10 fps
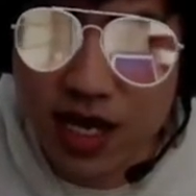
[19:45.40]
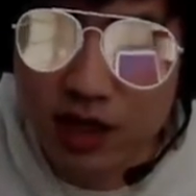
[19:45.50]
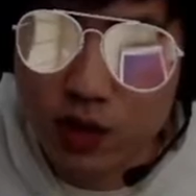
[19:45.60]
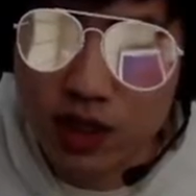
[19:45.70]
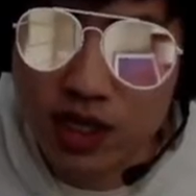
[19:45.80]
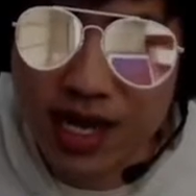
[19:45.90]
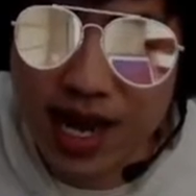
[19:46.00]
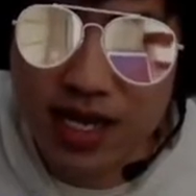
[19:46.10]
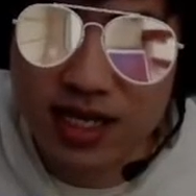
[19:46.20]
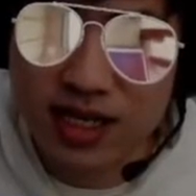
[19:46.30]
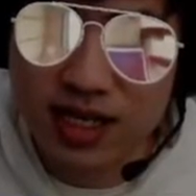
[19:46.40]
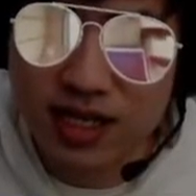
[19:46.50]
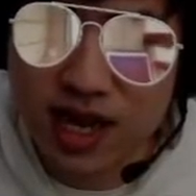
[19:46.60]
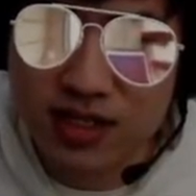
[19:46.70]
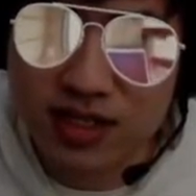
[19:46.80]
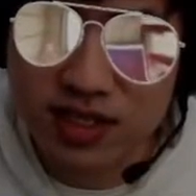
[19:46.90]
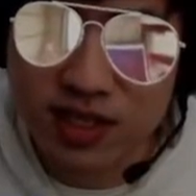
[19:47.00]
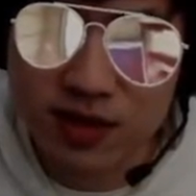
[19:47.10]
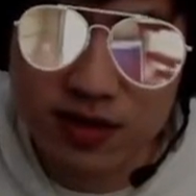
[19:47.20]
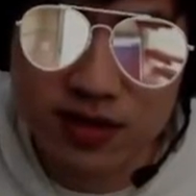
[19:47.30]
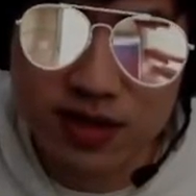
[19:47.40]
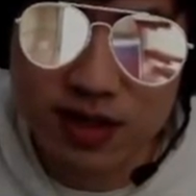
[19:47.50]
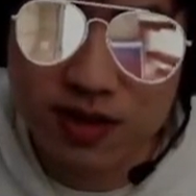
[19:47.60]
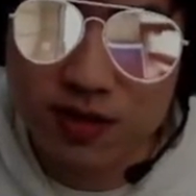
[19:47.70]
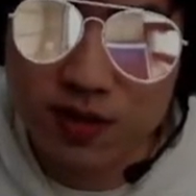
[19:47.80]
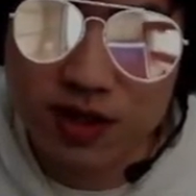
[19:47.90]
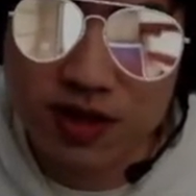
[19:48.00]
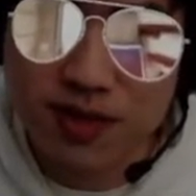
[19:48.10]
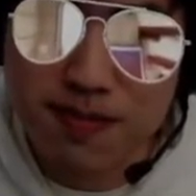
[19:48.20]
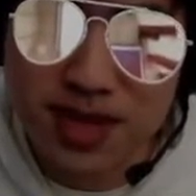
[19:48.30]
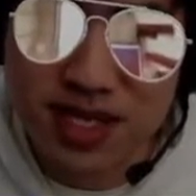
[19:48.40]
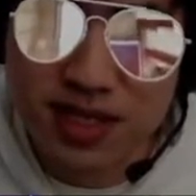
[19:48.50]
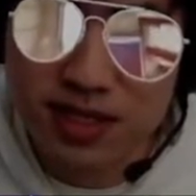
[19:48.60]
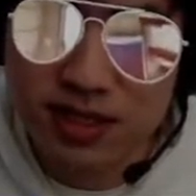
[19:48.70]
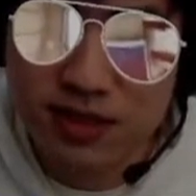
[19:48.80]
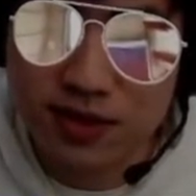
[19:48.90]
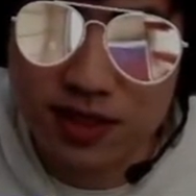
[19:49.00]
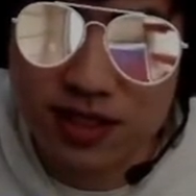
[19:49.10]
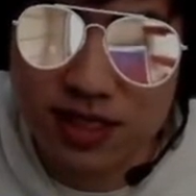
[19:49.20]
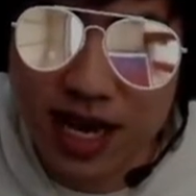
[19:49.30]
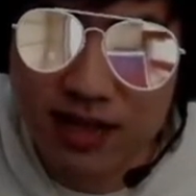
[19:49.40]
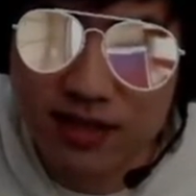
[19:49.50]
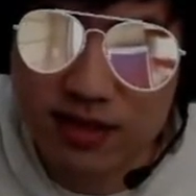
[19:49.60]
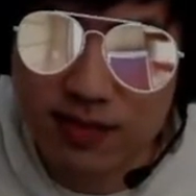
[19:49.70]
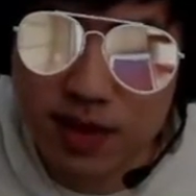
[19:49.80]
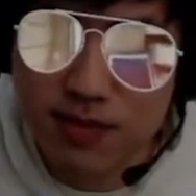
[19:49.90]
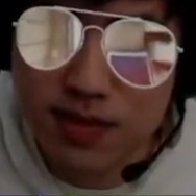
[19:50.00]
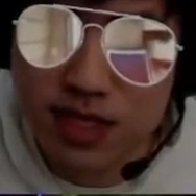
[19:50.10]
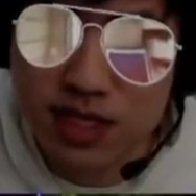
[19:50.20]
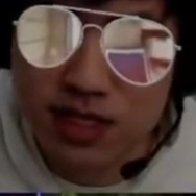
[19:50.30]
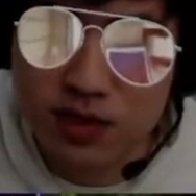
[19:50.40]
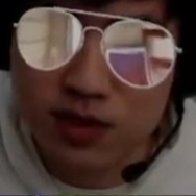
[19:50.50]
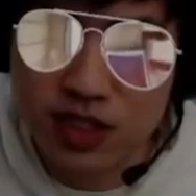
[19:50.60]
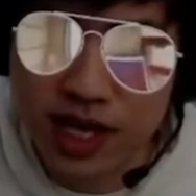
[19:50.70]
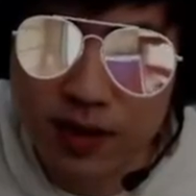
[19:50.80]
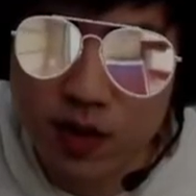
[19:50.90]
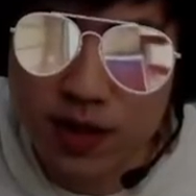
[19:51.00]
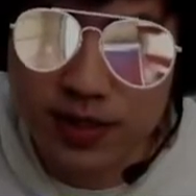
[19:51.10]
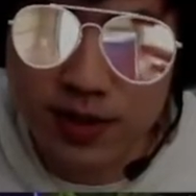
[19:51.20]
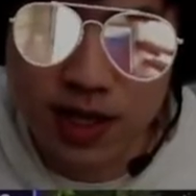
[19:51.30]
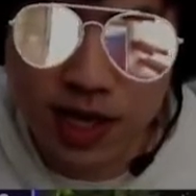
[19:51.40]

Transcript: It'll work on anything, not just heroes. You know, it'll work on minions, so you can stack this up on minions or sidewalls or